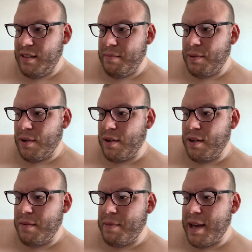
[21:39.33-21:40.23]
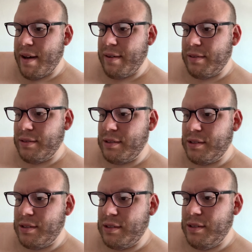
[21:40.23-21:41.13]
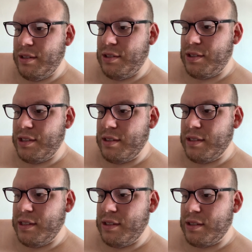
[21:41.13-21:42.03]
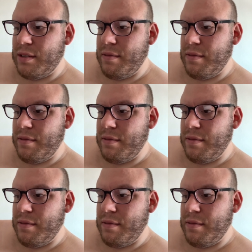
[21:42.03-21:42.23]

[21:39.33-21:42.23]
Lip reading: part about the series?